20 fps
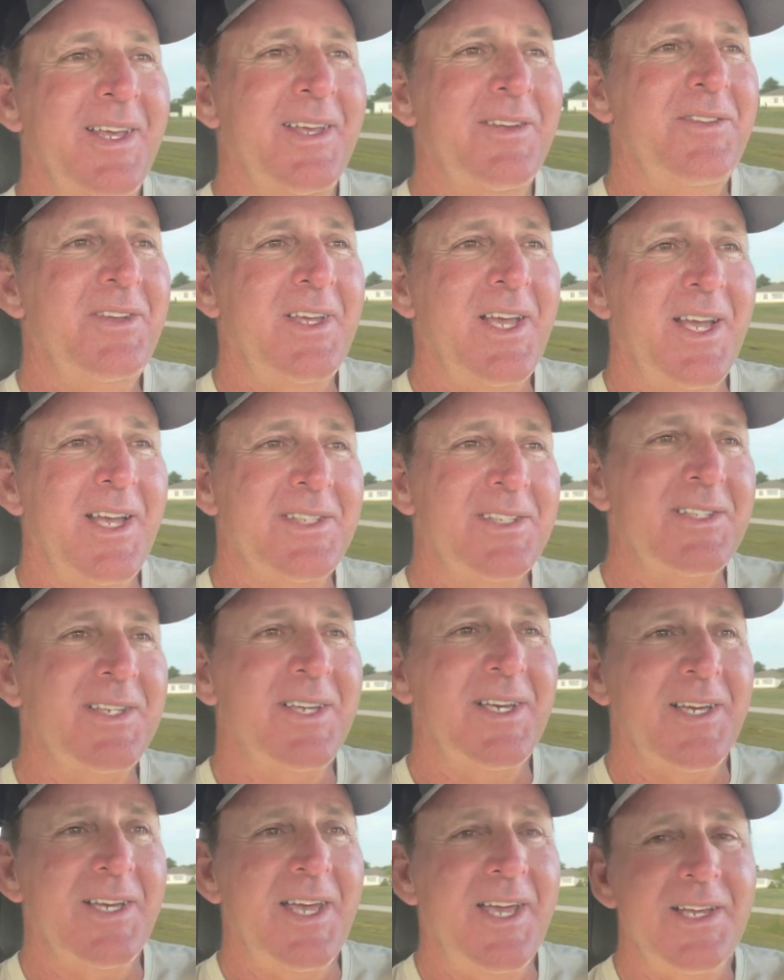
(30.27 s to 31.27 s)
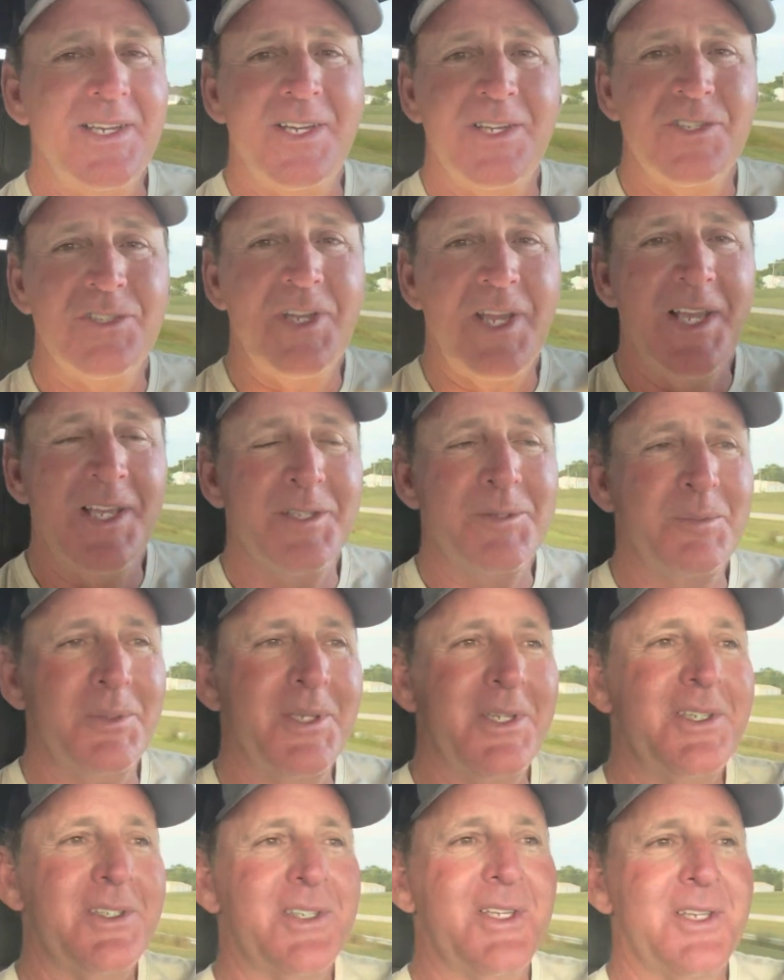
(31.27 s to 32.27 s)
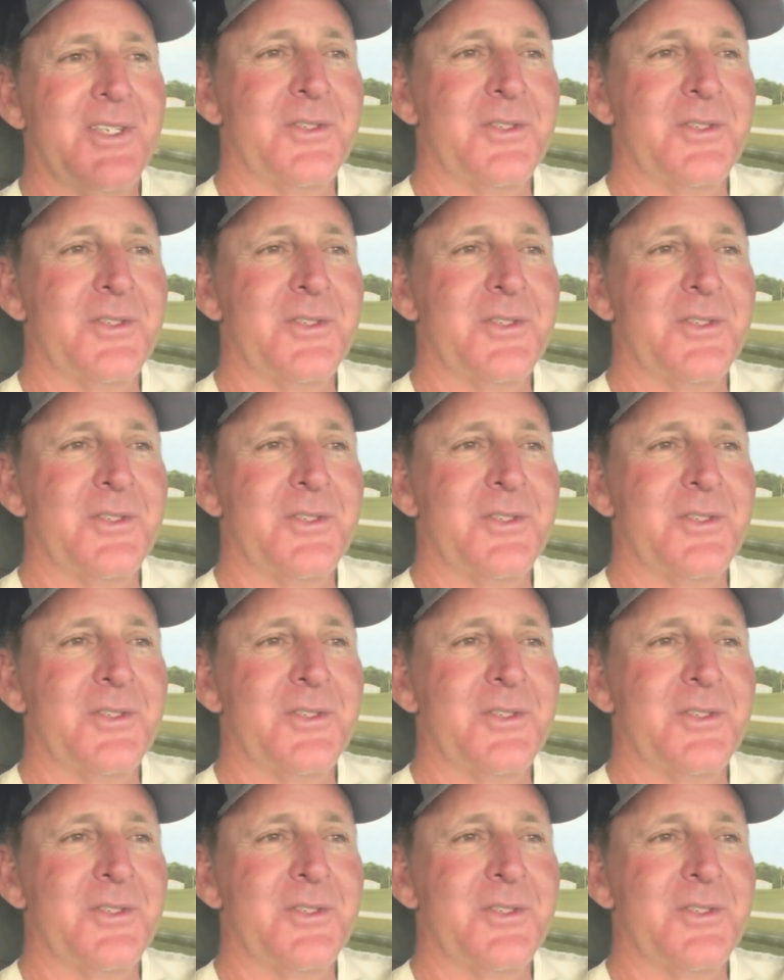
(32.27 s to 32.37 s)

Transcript: if you guys hadn't had a chance, please